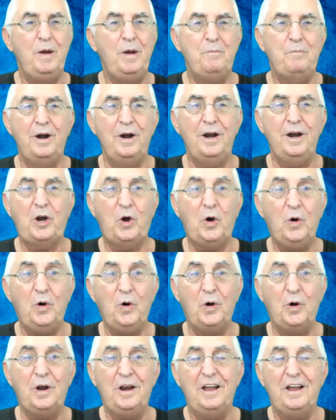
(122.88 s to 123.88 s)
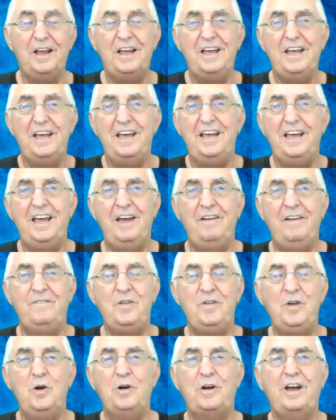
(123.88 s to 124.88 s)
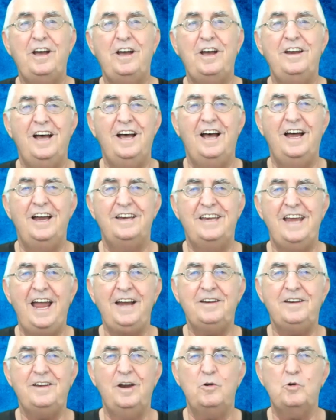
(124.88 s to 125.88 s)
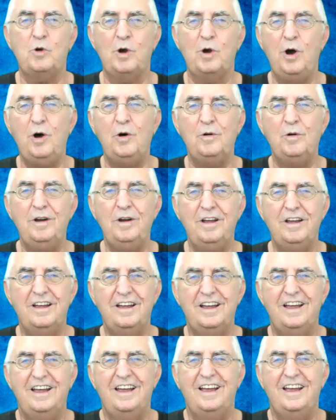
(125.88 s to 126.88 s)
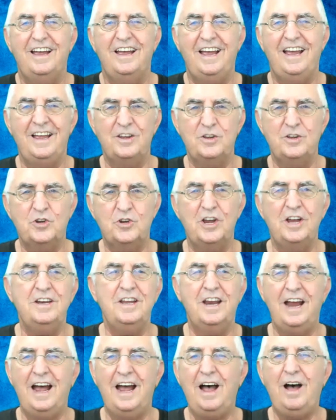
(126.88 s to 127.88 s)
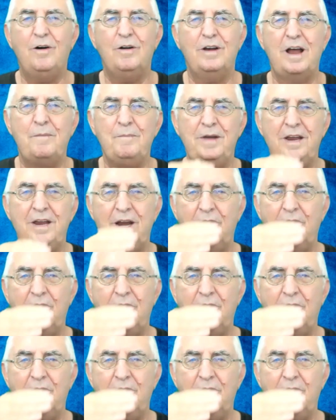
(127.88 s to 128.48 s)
pretty cool if you could take the drone and send it out. I mean,